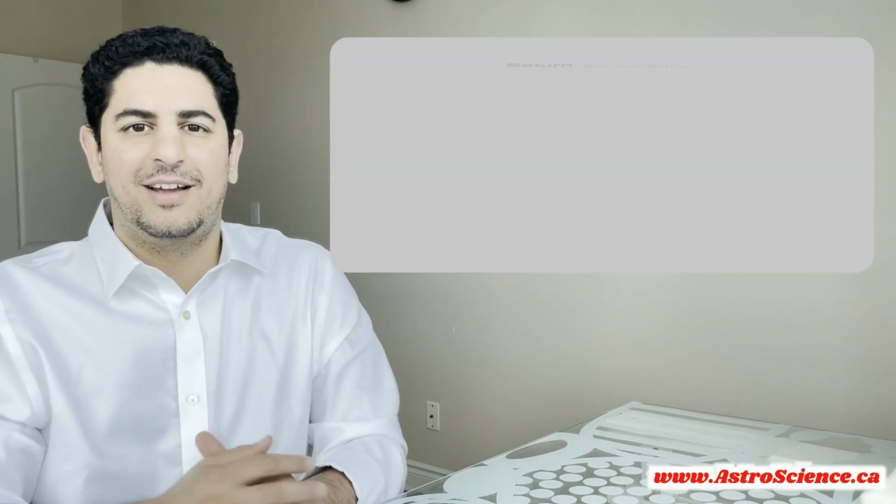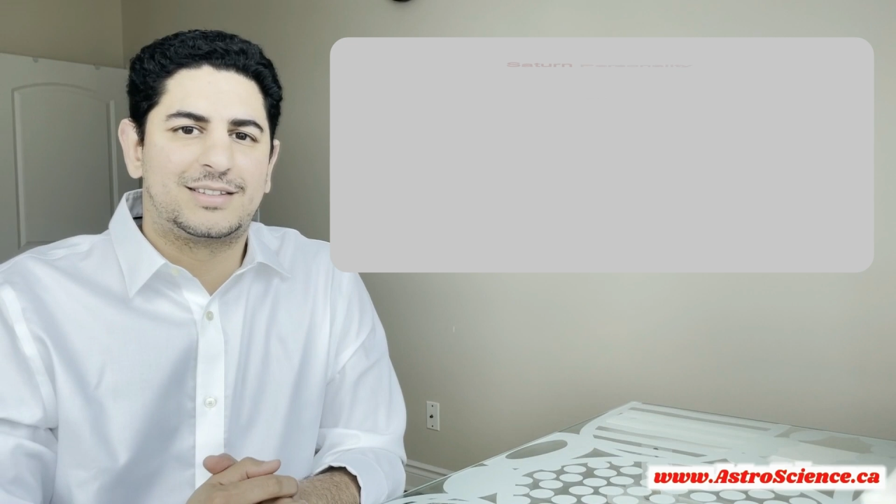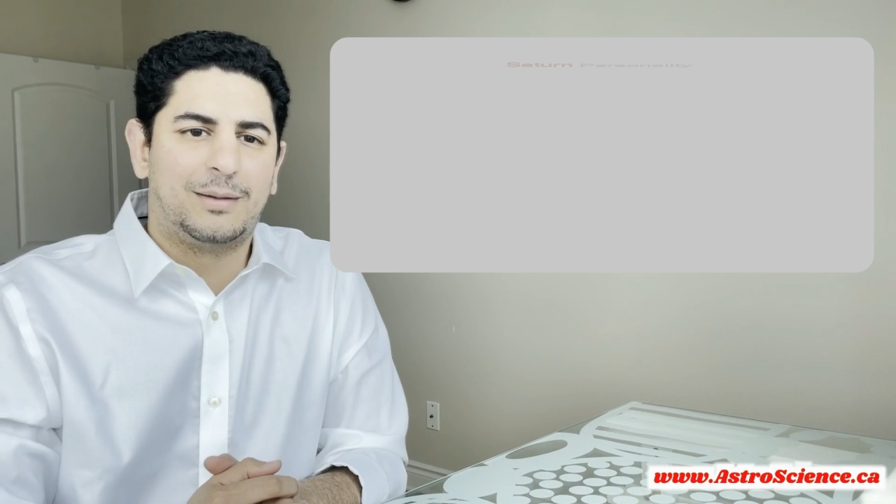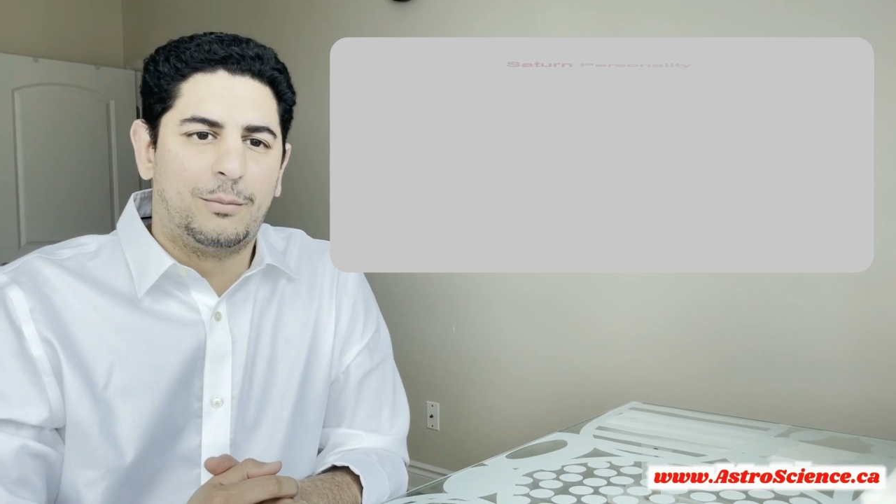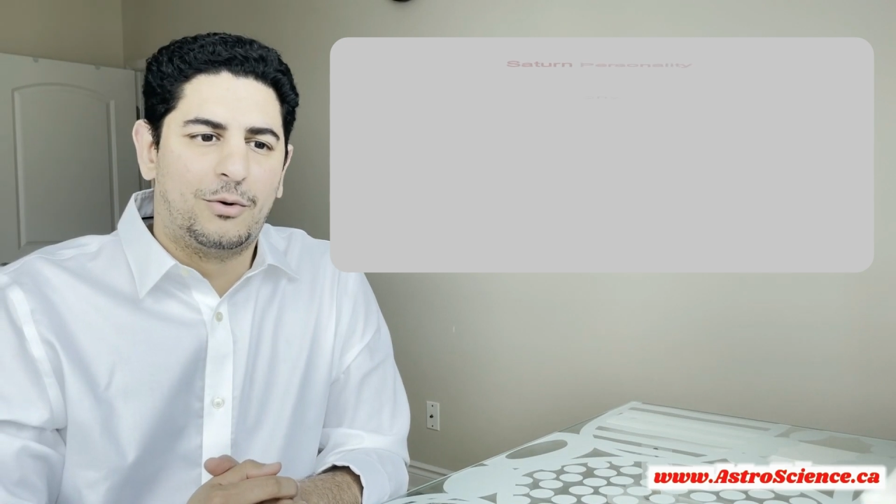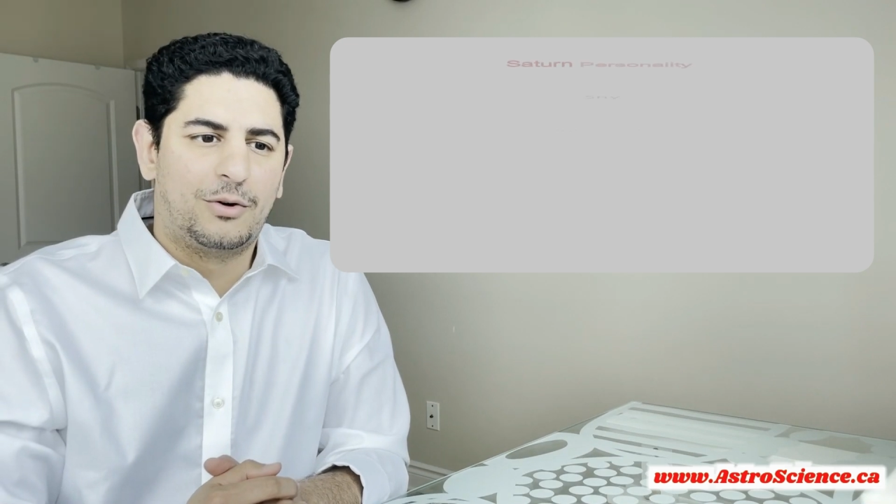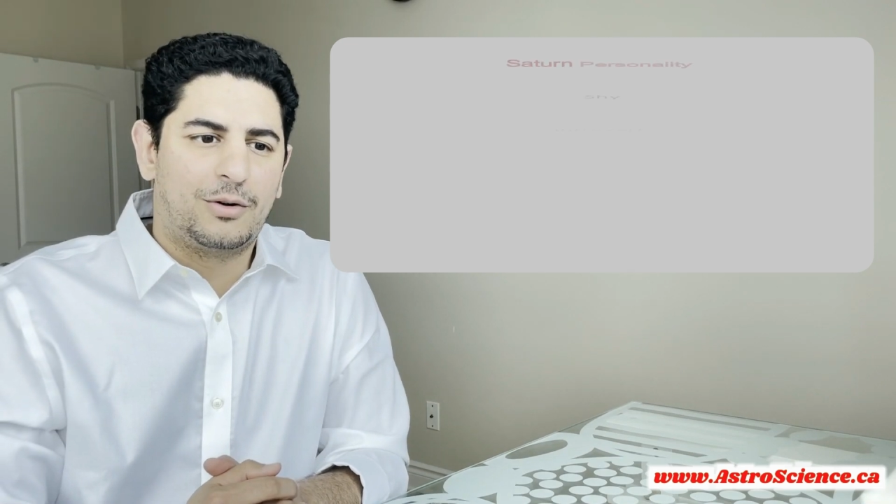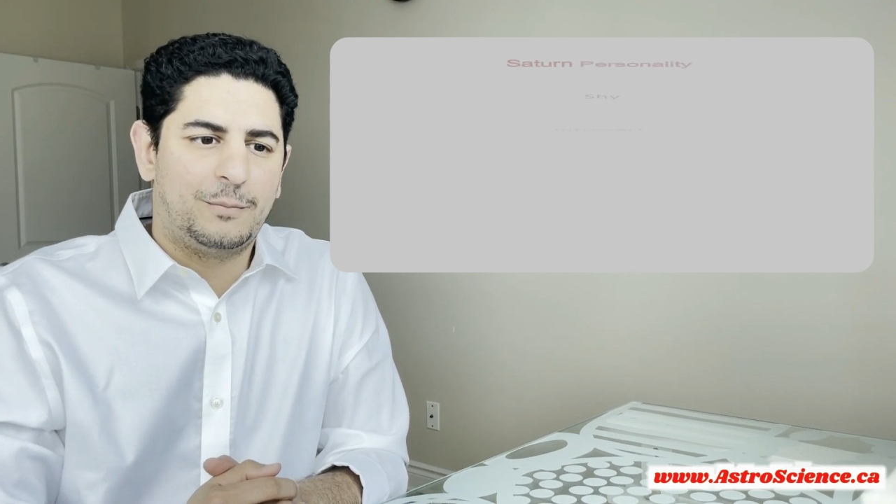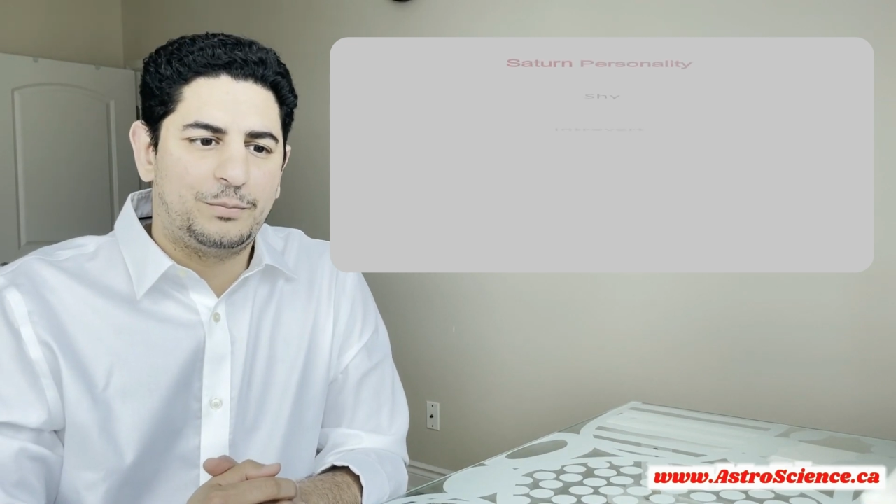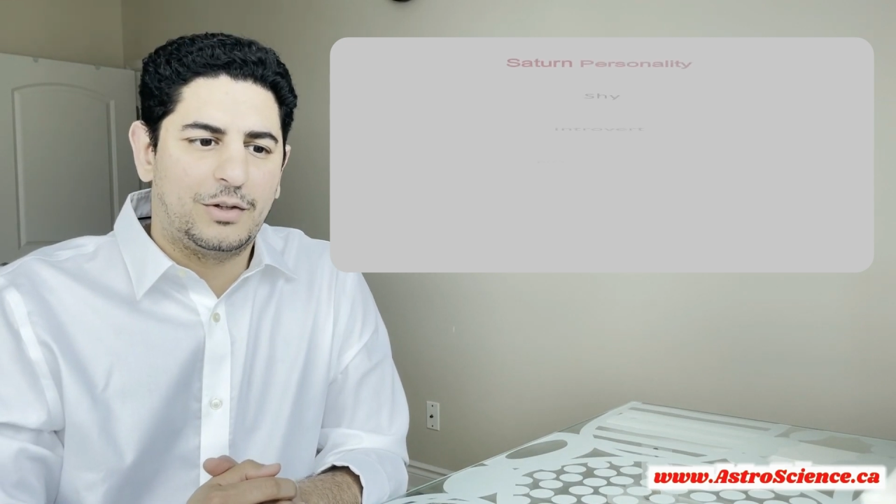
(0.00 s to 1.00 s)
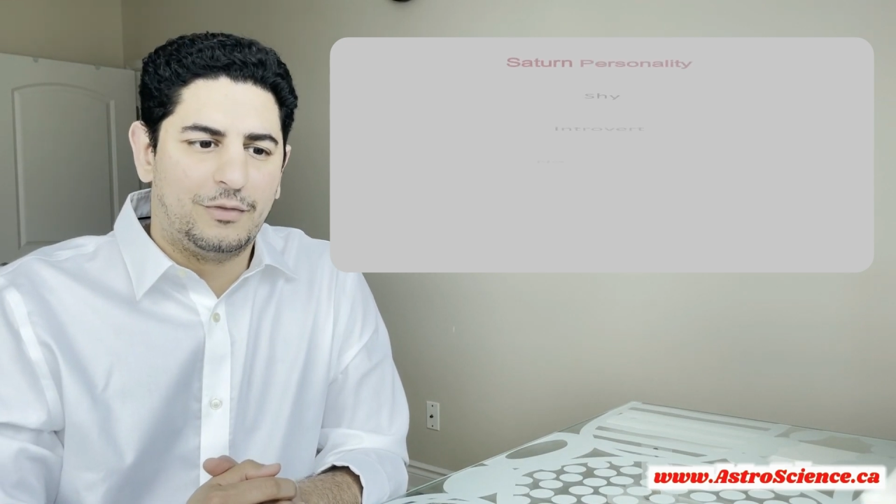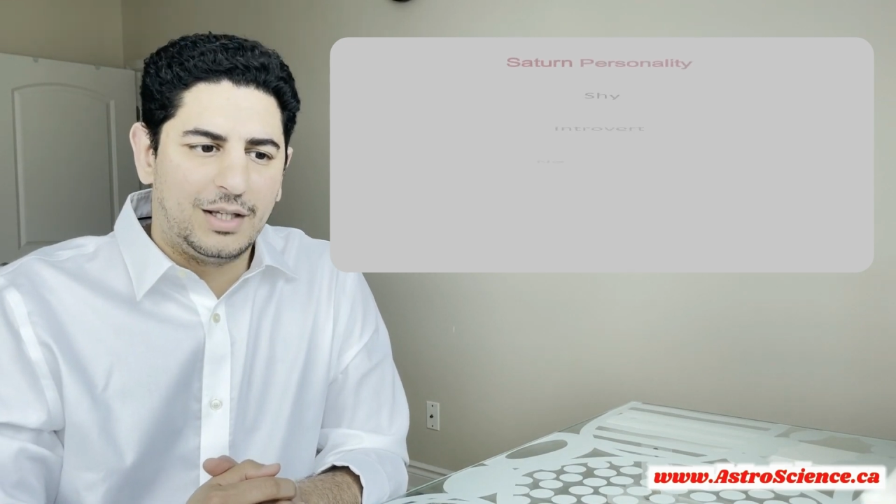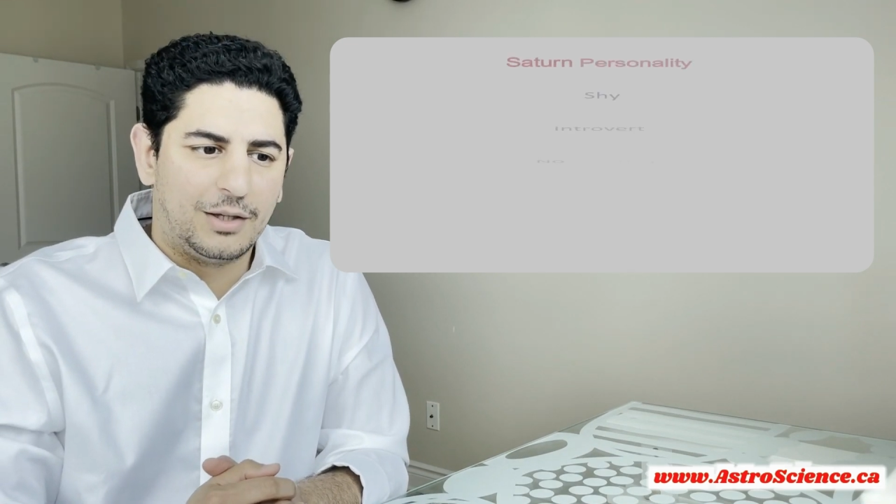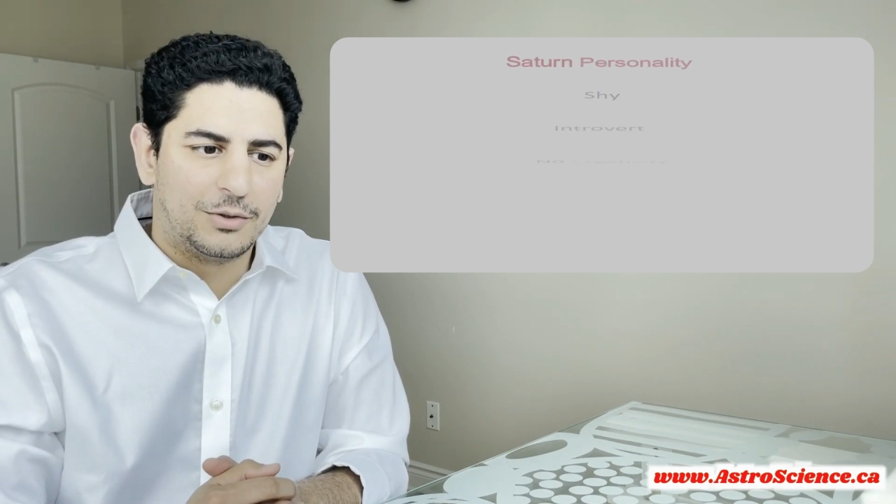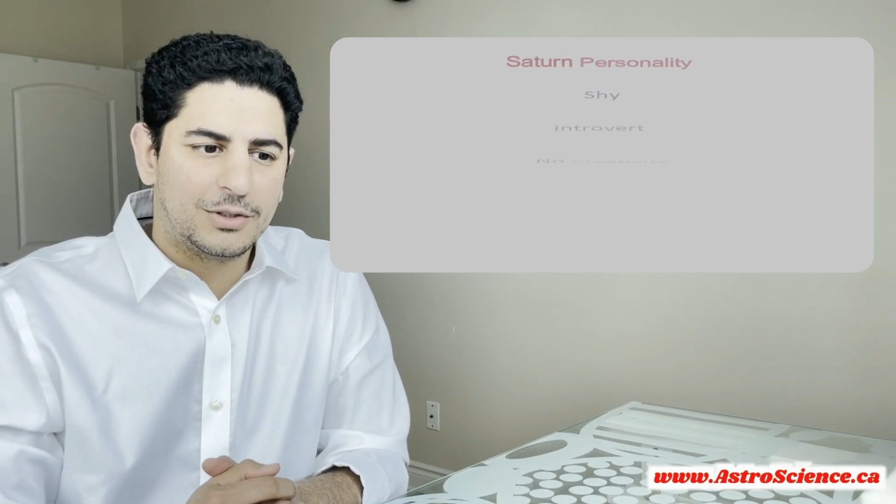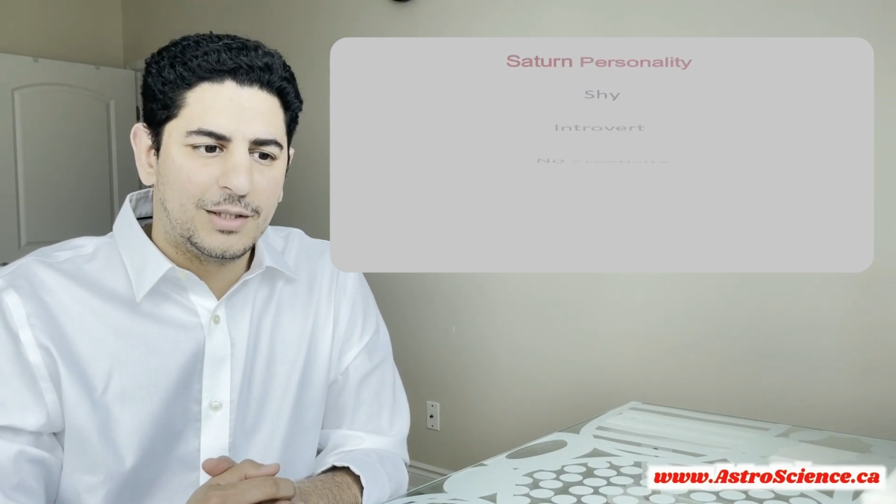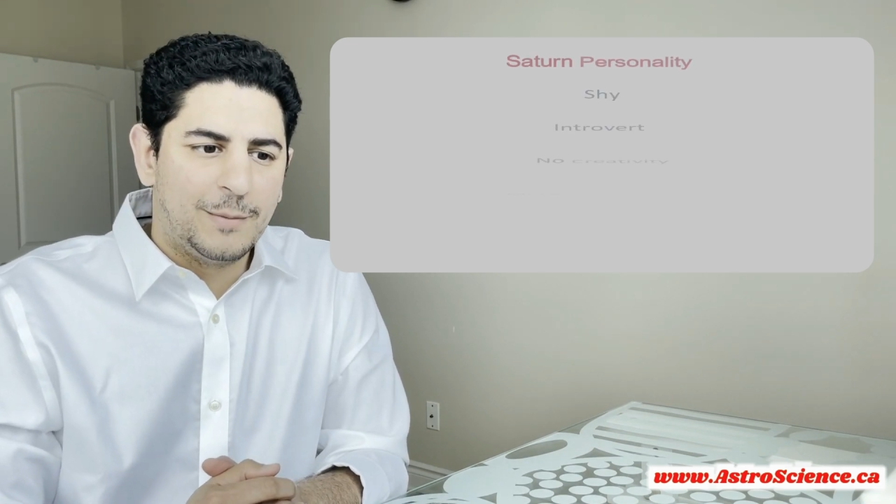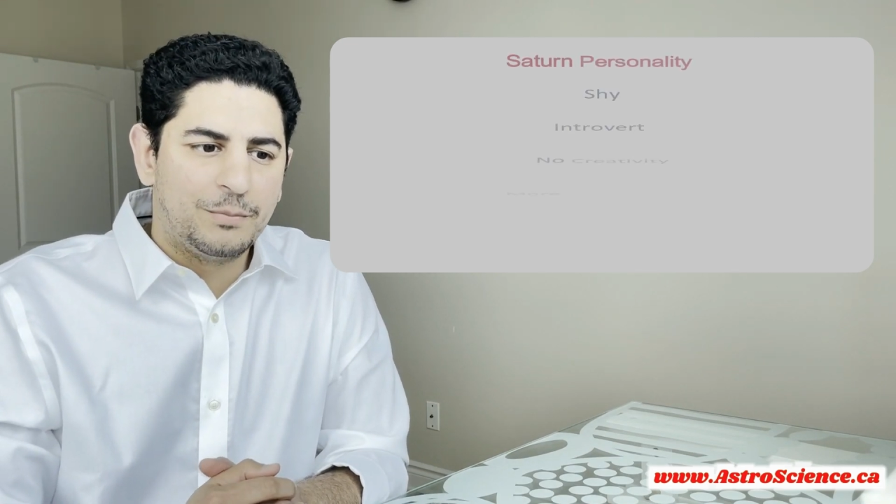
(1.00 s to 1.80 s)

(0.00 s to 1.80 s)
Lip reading: some more videos.